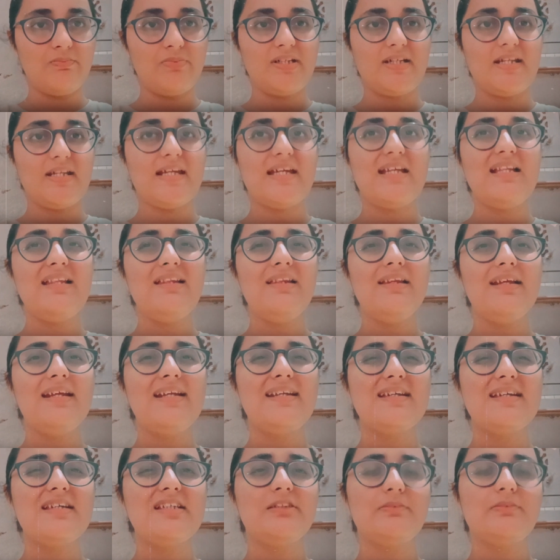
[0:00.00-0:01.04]
Patel.
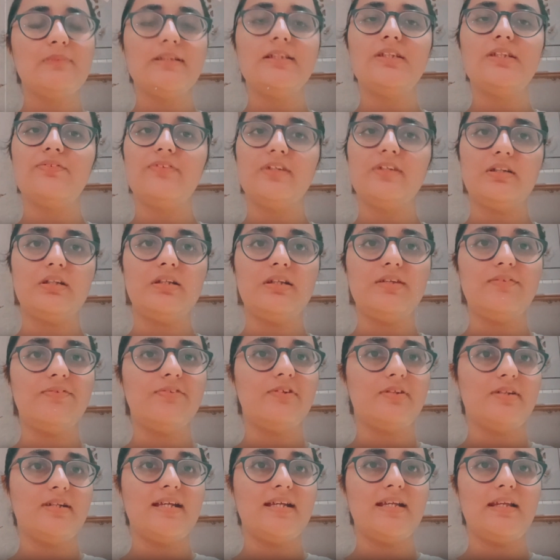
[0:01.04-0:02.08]
It is specifically
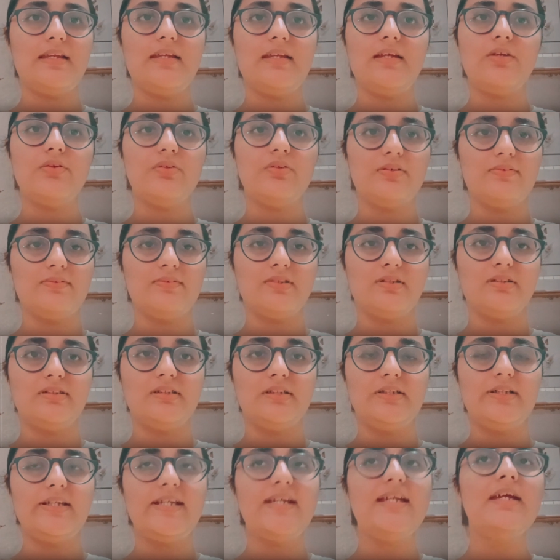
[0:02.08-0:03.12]
for Delhi
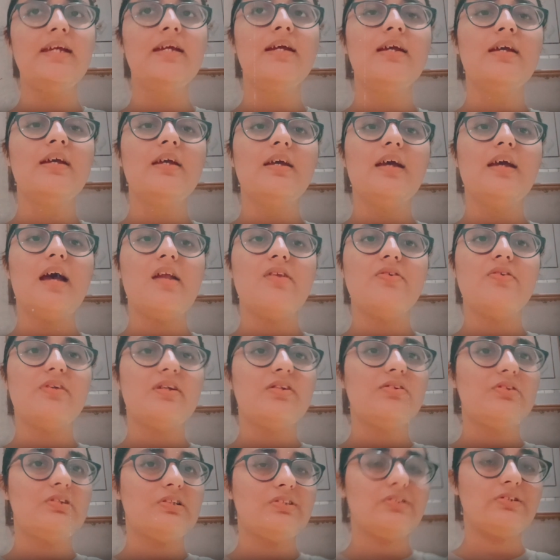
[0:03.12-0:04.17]
University, and you
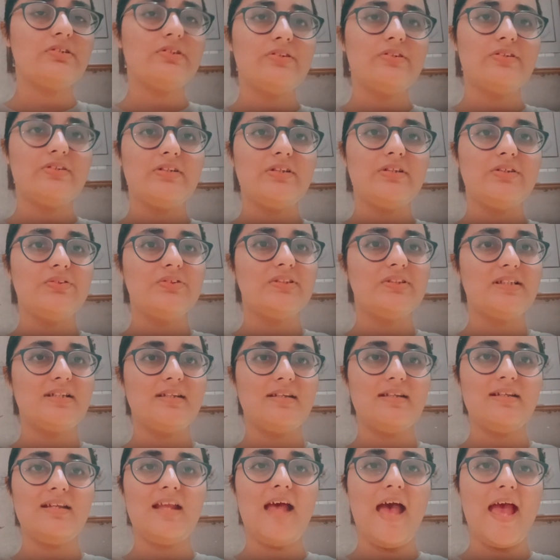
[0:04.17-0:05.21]
can also use it
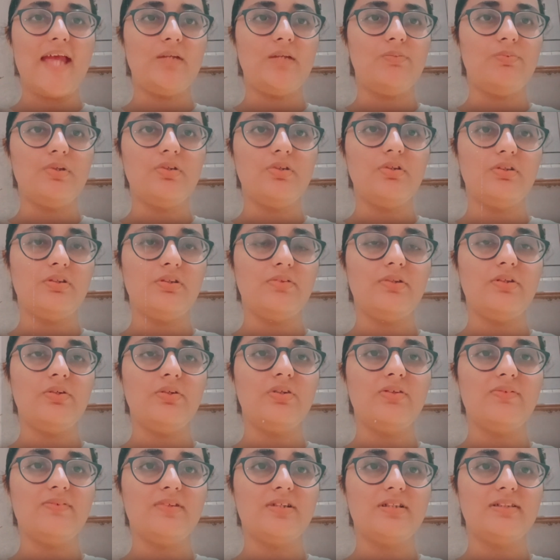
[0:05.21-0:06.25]
in IPU
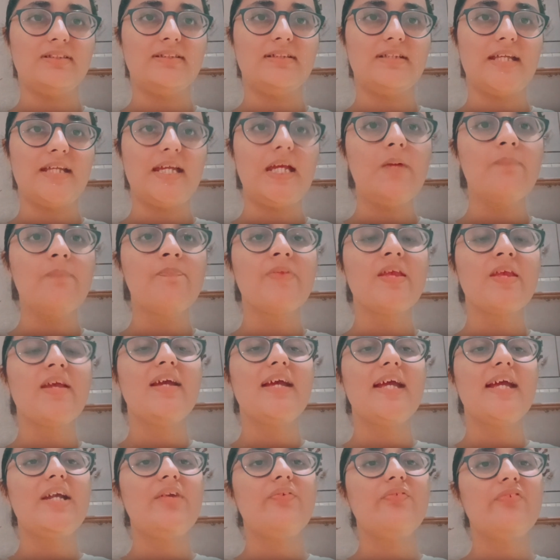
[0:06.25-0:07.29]
University.
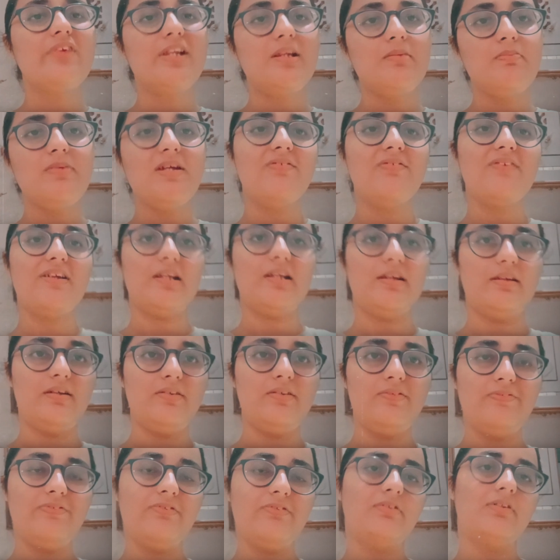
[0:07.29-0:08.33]
It will be
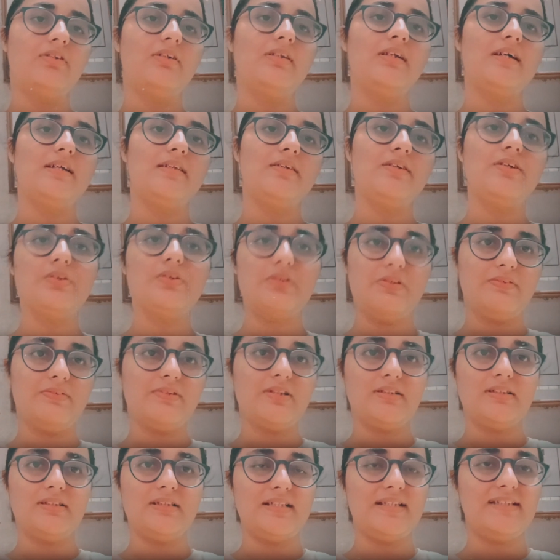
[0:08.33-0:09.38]
valid for other
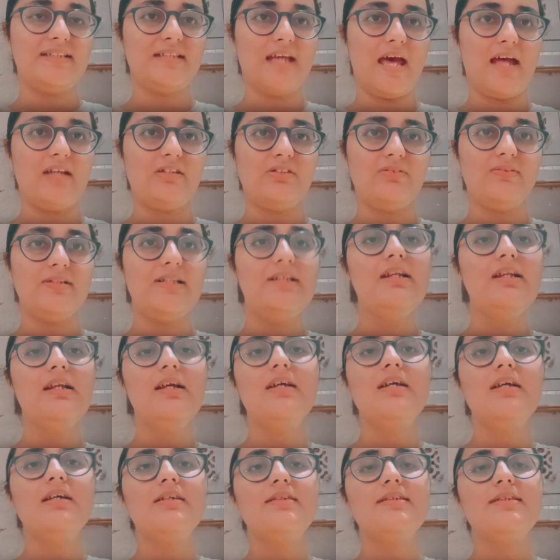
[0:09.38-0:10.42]
universities as well.
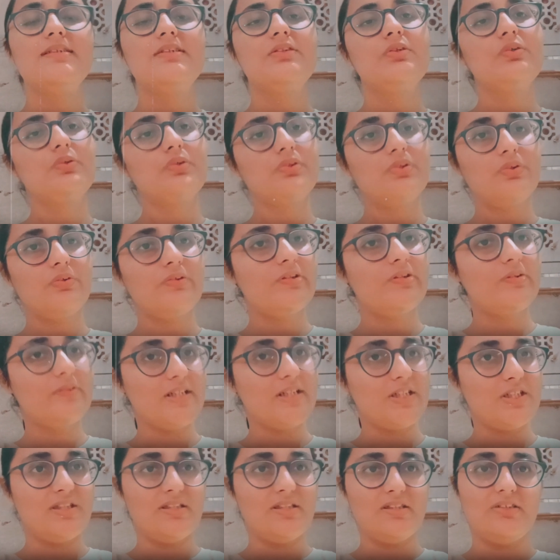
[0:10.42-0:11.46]
Just go through the
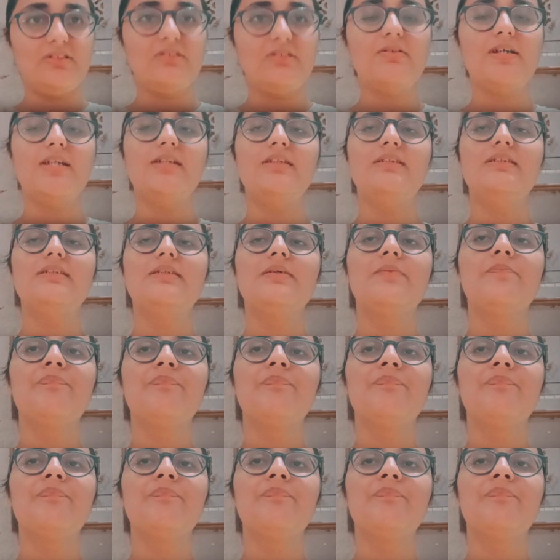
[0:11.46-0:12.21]
questions once.